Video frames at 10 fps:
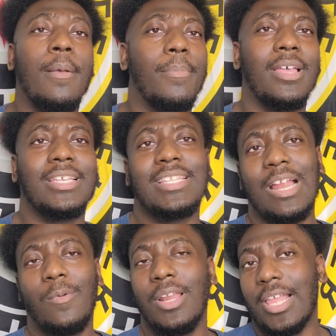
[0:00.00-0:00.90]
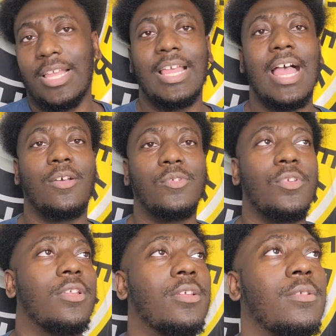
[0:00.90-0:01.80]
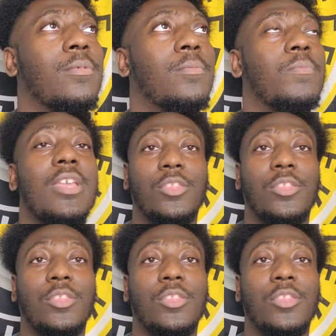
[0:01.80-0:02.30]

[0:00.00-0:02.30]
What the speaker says: but he's not really like a guy who's going to be